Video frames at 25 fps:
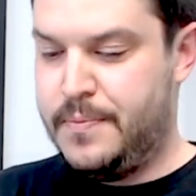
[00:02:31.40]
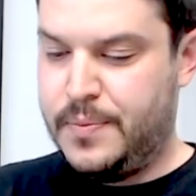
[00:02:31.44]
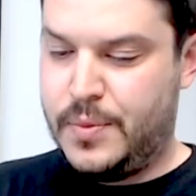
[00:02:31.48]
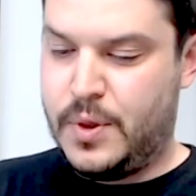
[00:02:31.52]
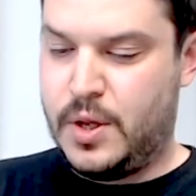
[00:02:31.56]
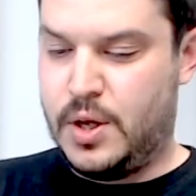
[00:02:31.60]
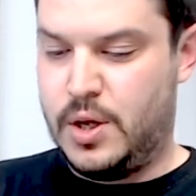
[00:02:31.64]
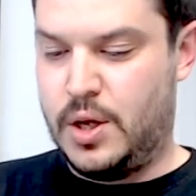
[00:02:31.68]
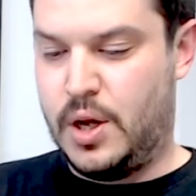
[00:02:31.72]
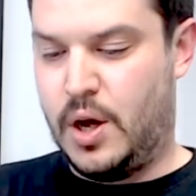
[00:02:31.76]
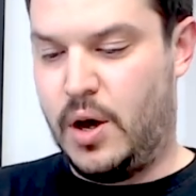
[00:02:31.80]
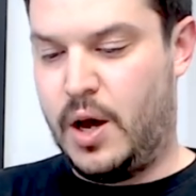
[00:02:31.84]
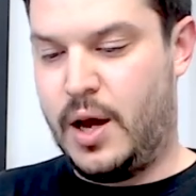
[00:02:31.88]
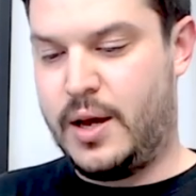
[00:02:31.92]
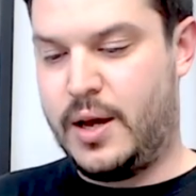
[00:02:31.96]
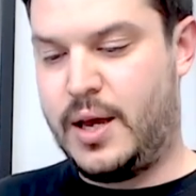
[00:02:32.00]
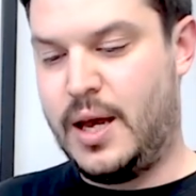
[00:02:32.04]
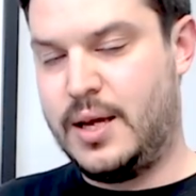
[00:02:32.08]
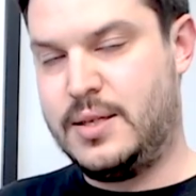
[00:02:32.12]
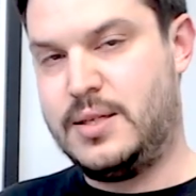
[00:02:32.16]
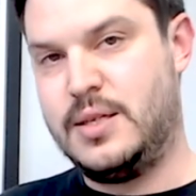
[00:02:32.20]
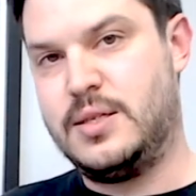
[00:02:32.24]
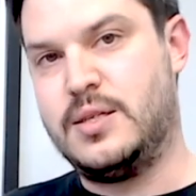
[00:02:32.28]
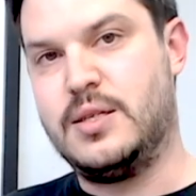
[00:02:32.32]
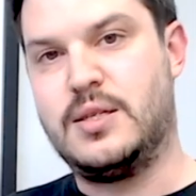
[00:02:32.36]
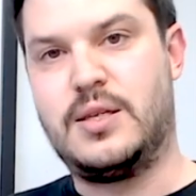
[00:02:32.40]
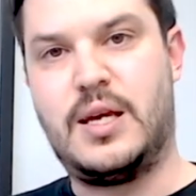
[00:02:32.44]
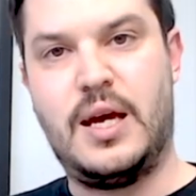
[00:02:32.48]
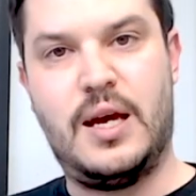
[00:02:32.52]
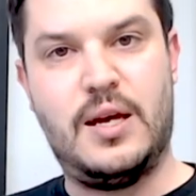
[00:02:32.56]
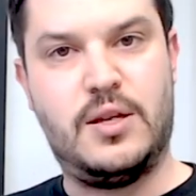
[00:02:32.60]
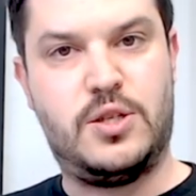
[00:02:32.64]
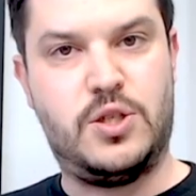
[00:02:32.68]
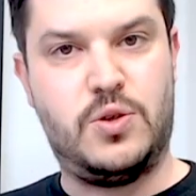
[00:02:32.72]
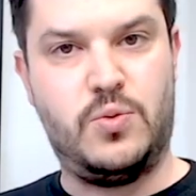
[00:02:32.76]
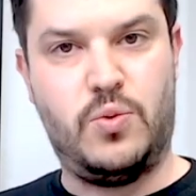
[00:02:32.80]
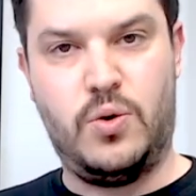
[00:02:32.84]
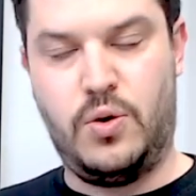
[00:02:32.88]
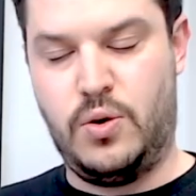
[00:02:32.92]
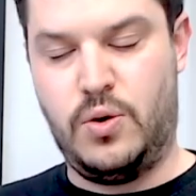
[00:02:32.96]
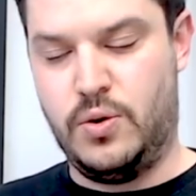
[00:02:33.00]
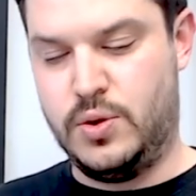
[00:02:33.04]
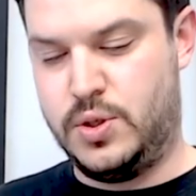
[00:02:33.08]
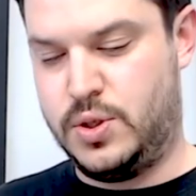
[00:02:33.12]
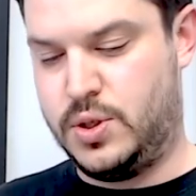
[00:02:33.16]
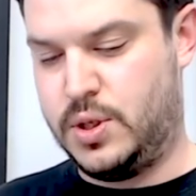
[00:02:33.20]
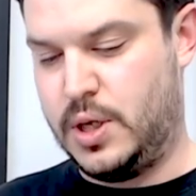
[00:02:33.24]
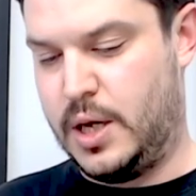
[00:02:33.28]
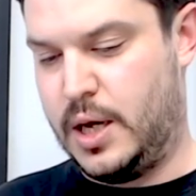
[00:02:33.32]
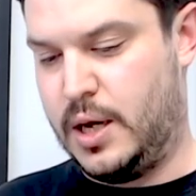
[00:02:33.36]
you know, I guess this is geared
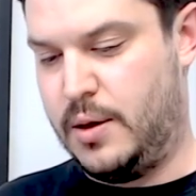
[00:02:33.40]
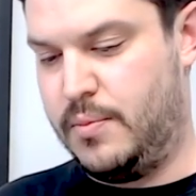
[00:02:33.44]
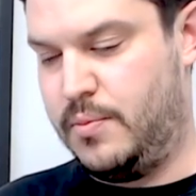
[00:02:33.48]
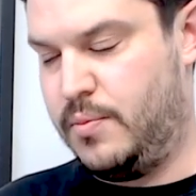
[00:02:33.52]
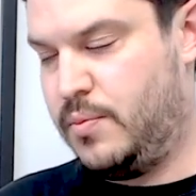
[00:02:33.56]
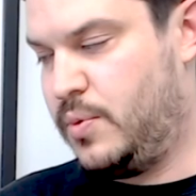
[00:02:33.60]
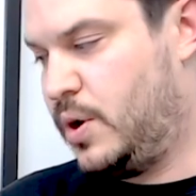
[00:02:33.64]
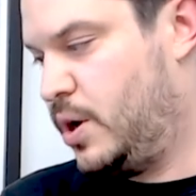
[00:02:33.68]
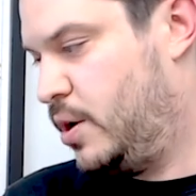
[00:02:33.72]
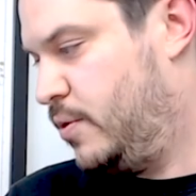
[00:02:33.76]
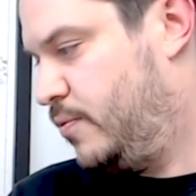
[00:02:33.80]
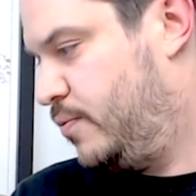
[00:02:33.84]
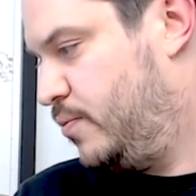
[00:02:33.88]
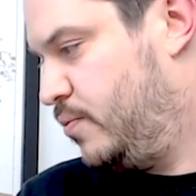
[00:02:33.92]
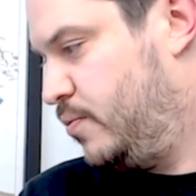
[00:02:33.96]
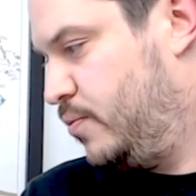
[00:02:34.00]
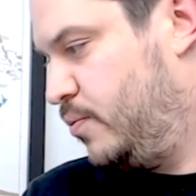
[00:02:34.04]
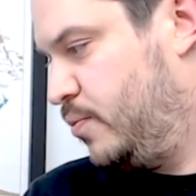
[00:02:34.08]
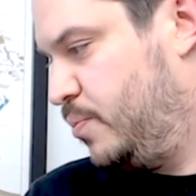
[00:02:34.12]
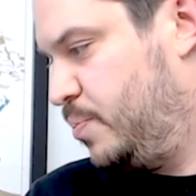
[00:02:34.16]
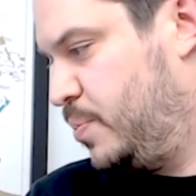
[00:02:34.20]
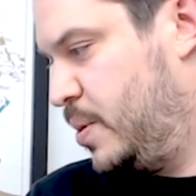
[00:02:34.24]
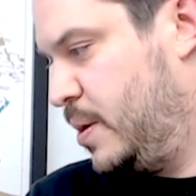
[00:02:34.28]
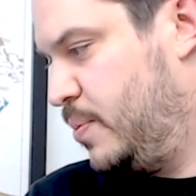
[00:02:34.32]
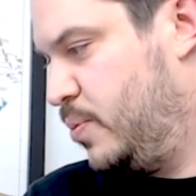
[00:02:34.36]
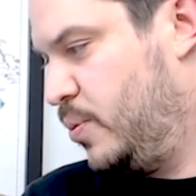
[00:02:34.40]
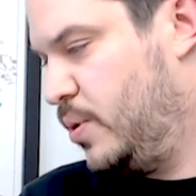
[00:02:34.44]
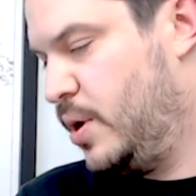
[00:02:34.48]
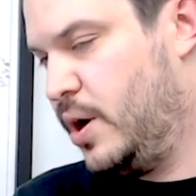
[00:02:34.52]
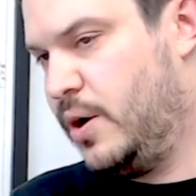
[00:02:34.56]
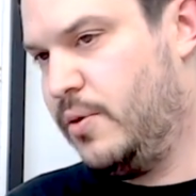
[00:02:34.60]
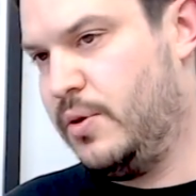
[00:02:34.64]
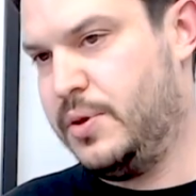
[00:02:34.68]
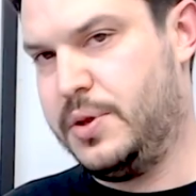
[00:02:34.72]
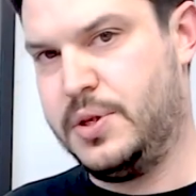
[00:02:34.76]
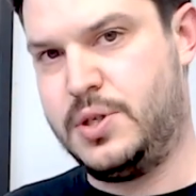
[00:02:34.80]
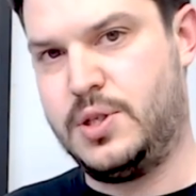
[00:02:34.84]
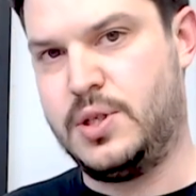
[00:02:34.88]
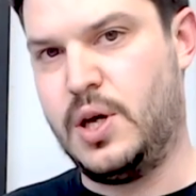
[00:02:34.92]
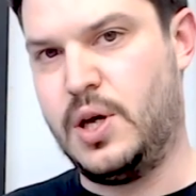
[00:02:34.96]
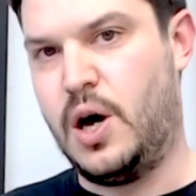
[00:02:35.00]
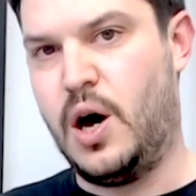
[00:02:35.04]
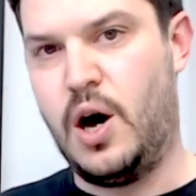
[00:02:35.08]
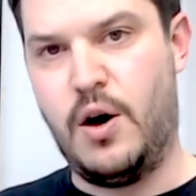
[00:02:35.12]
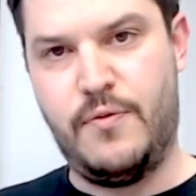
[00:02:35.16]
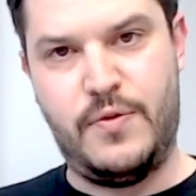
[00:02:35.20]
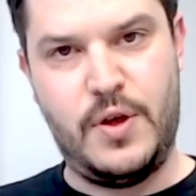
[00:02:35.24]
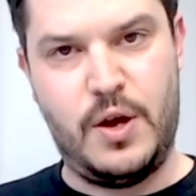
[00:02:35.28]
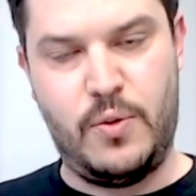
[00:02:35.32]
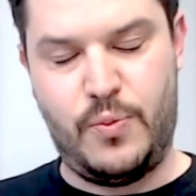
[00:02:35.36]
towards um, kind of people that are at the start
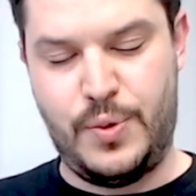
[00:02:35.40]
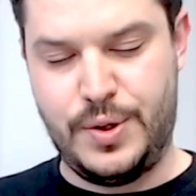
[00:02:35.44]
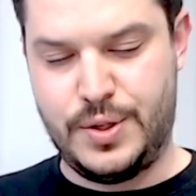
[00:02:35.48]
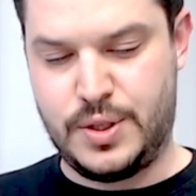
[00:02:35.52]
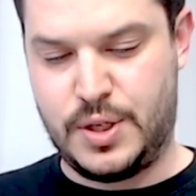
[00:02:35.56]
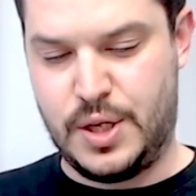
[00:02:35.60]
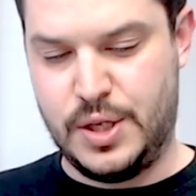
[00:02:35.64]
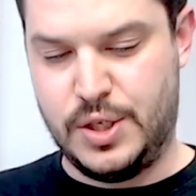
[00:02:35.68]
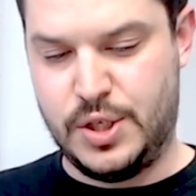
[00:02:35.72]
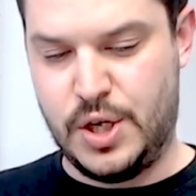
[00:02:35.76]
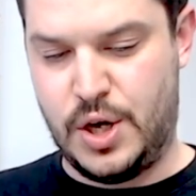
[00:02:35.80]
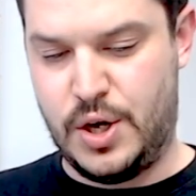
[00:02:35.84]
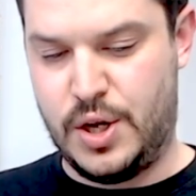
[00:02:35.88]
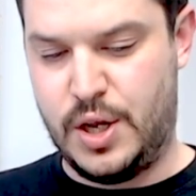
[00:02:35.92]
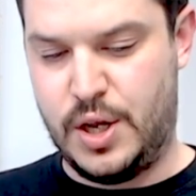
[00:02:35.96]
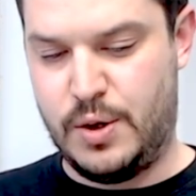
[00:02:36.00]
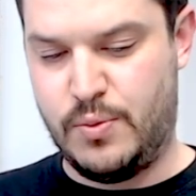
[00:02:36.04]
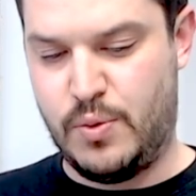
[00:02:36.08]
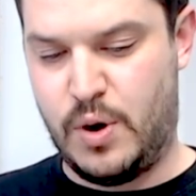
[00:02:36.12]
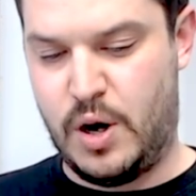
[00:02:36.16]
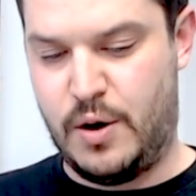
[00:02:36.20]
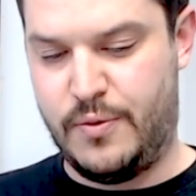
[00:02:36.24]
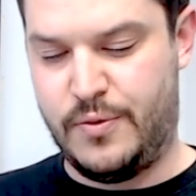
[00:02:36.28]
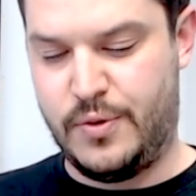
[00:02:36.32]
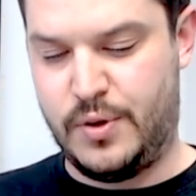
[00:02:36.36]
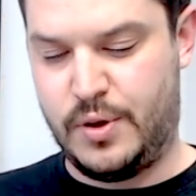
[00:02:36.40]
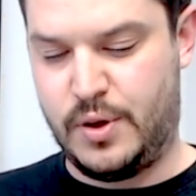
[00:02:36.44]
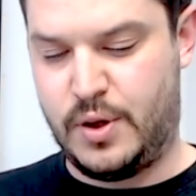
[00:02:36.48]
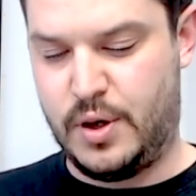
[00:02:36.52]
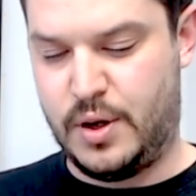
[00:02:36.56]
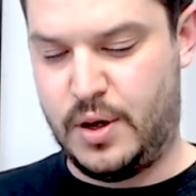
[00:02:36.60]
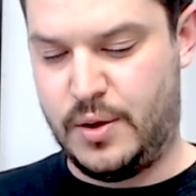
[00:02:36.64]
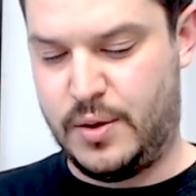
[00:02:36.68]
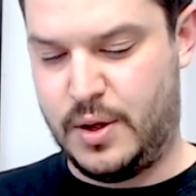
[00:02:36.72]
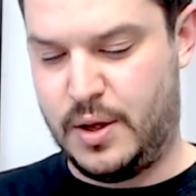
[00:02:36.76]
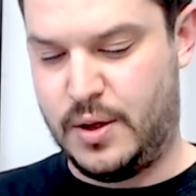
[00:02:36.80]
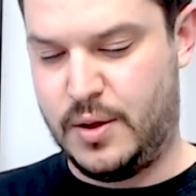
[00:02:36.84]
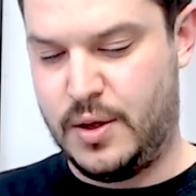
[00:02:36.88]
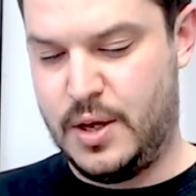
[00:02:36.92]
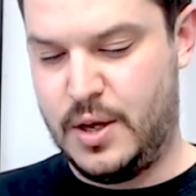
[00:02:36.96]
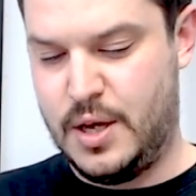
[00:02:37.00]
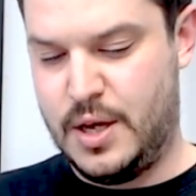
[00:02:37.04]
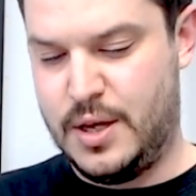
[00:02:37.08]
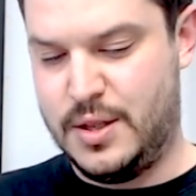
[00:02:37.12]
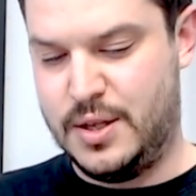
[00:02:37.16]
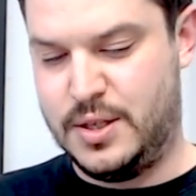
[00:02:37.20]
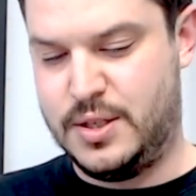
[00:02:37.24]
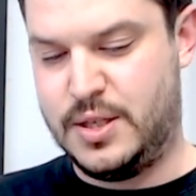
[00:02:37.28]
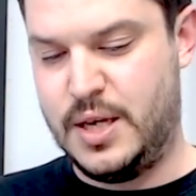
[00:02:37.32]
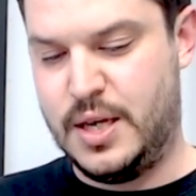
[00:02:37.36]
of their whiskey journey rather than kind of the,
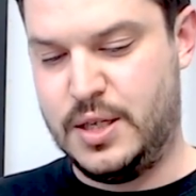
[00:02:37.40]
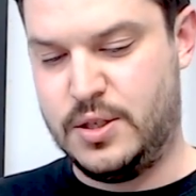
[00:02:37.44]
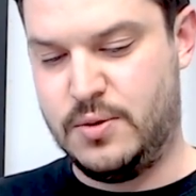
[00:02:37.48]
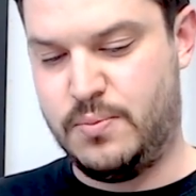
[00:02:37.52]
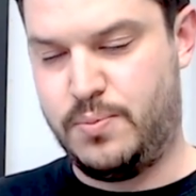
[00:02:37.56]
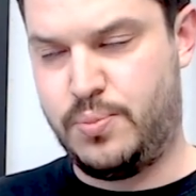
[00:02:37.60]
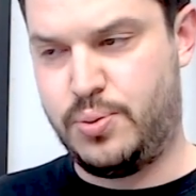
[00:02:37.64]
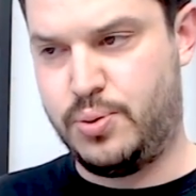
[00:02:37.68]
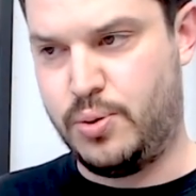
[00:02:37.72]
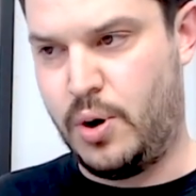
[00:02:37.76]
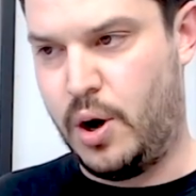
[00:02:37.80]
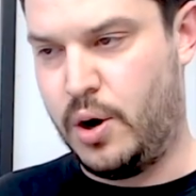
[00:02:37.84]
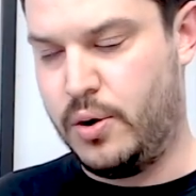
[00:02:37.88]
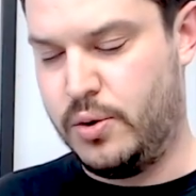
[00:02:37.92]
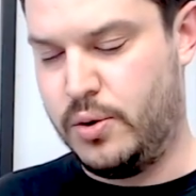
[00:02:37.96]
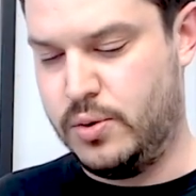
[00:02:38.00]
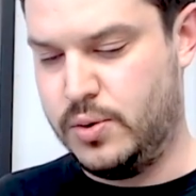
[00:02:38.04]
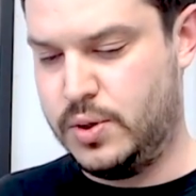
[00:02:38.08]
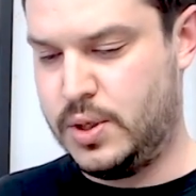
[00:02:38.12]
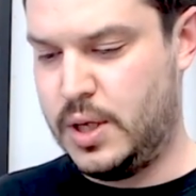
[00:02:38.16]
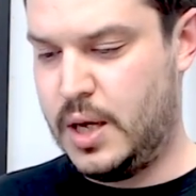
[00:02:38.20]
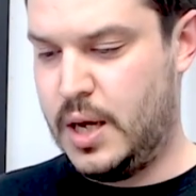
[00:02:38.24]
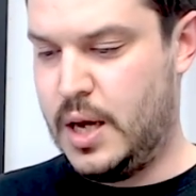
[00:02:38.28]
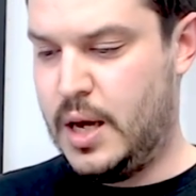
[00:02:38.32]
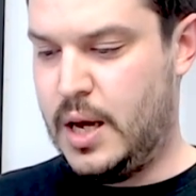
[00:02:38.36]
the seasoned pros,